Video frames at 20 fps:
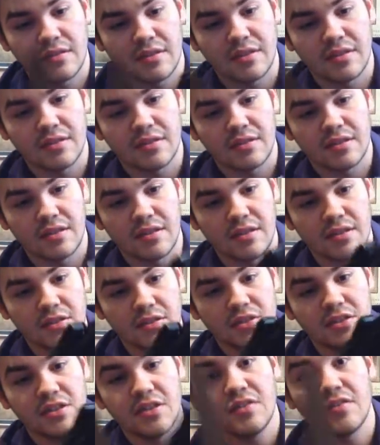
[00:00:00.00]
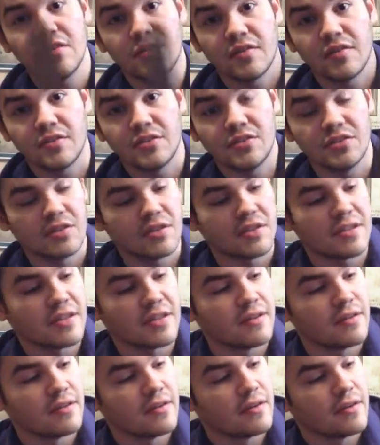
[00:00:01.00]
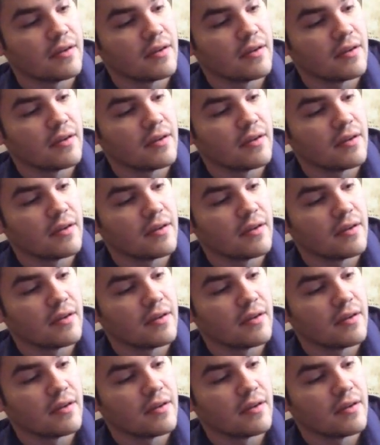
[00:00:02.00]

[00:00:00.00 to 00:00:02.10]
nice sheath here that you can get.